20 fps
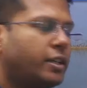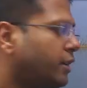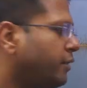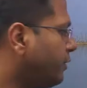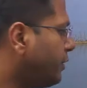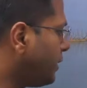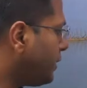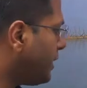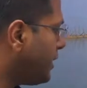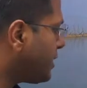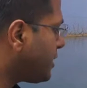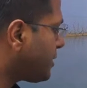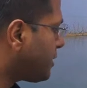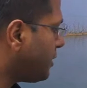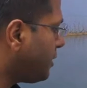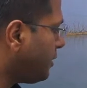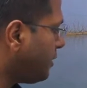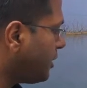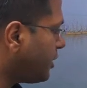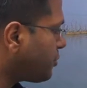the river is
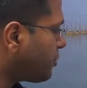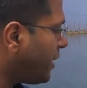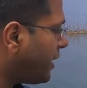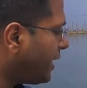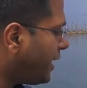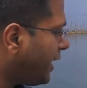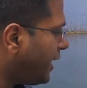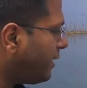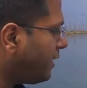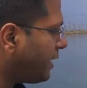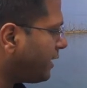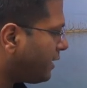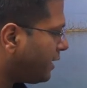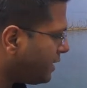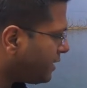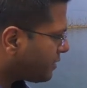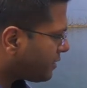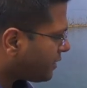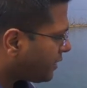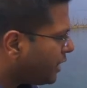uh, is maintained at
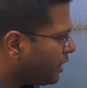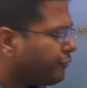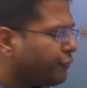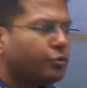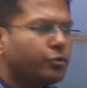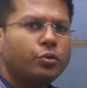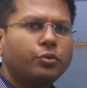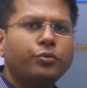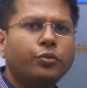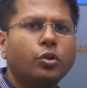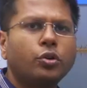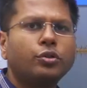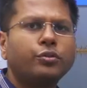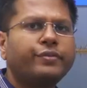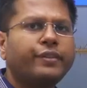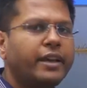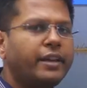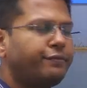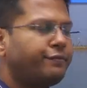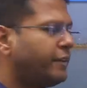least three to four to
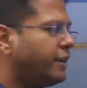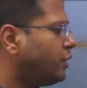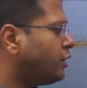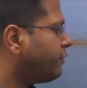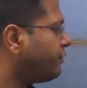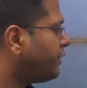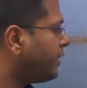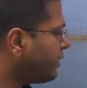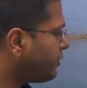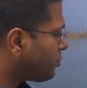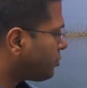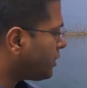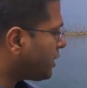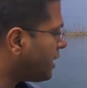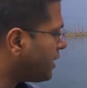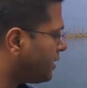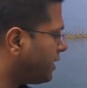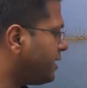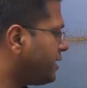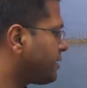five feet of depth, so
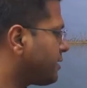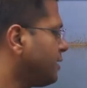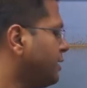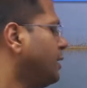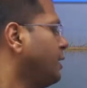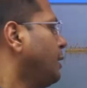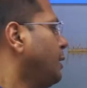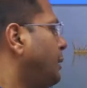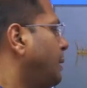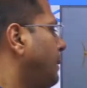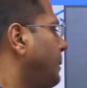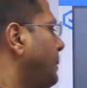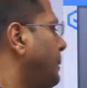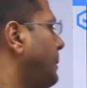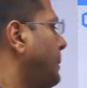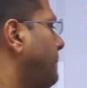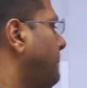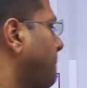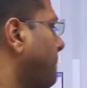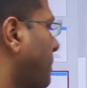that these uh,